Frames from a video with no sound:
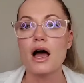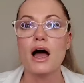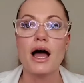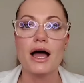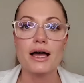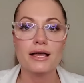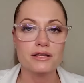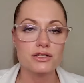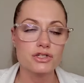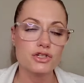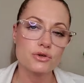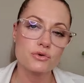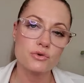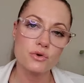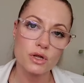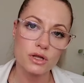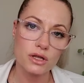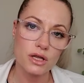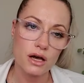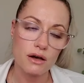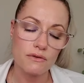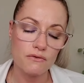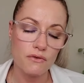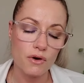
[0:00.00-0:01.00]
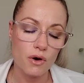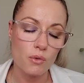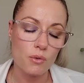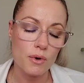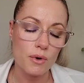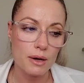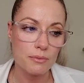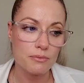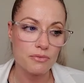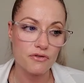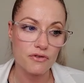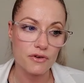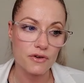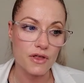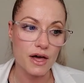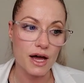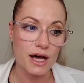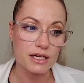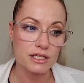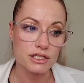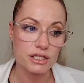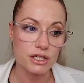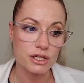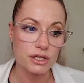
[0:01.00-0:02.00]
I do love a wipe for
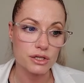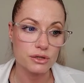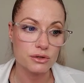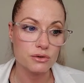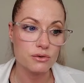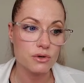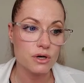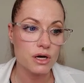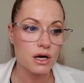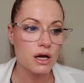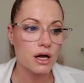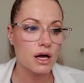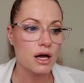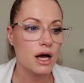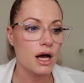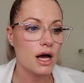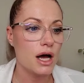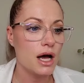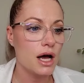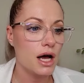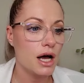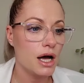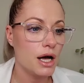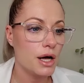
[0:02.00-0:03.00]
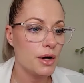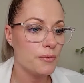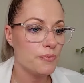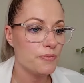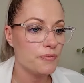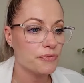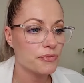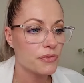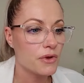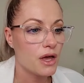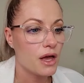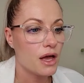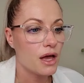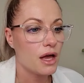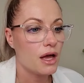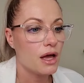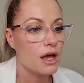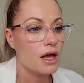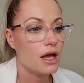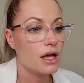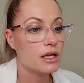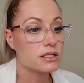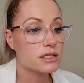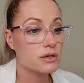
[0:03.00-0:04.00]
that too. Um,
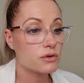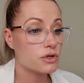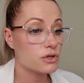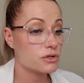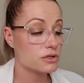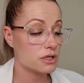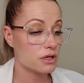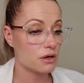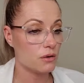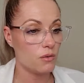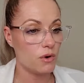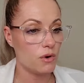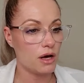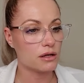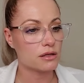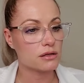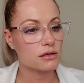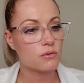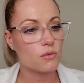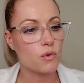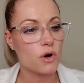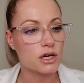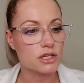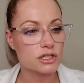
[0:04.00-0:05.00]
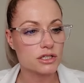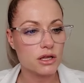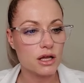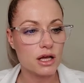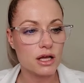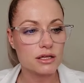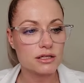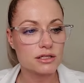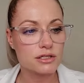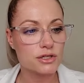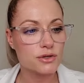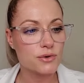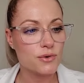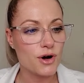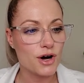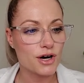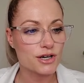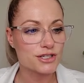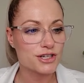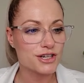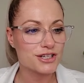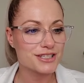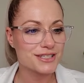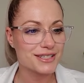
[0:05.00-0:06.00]
it's using a wash, washcloth too
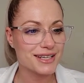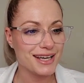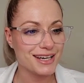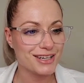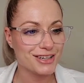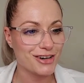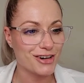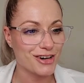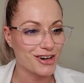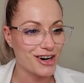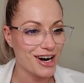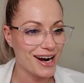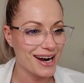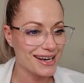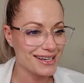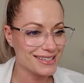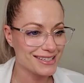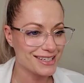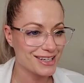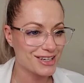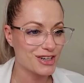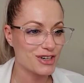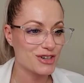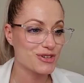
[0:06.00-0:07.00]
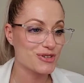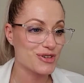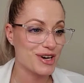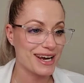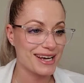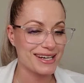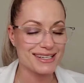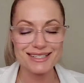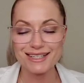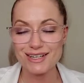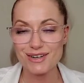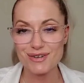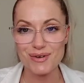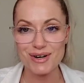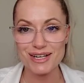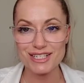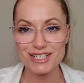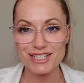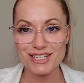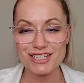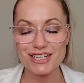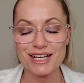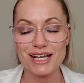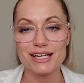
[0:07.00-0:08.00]
harsh on skin. Great, great
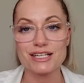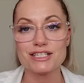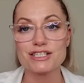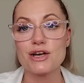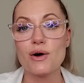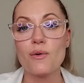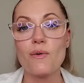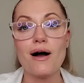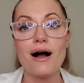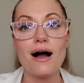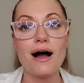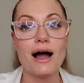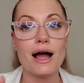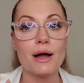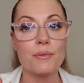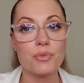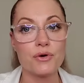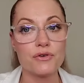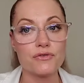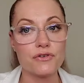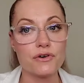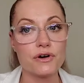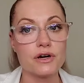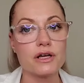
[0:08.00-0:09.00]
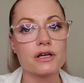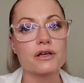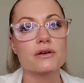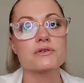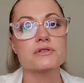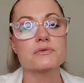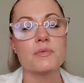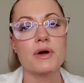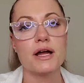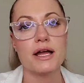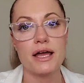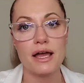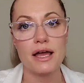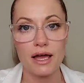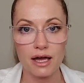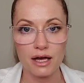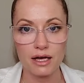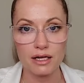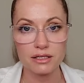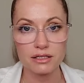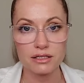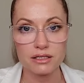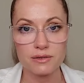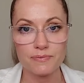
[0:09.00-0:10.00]
question. So I prefer to use my
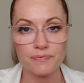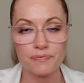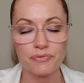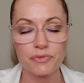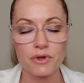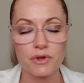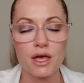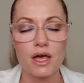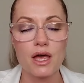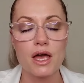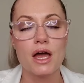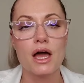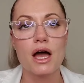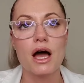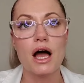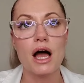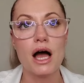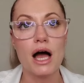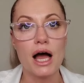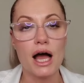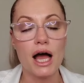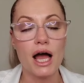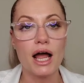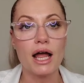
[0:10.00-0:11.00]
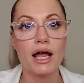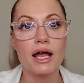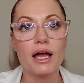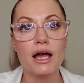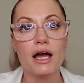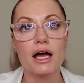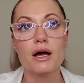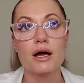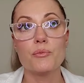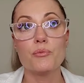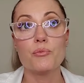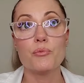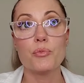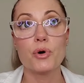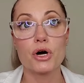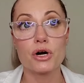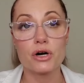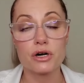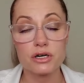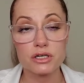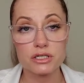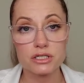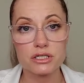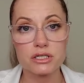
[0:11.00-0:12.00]
hands. I
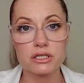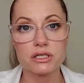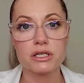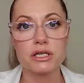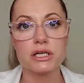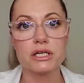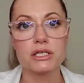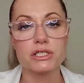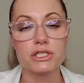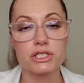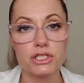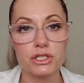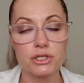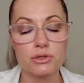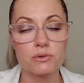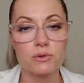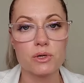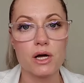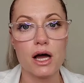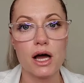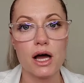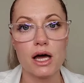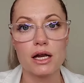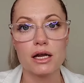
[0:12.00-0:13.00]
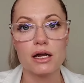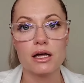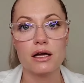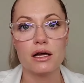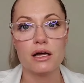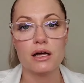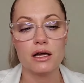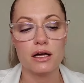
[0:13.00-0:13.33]
personally do not